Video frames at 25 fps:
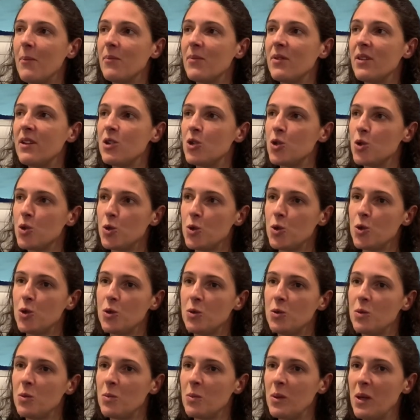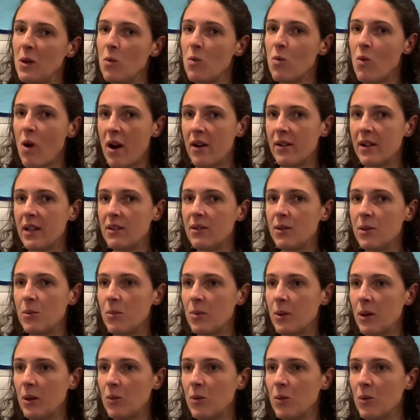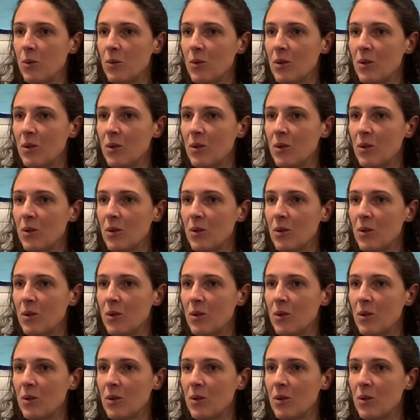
they shouldn't be worried about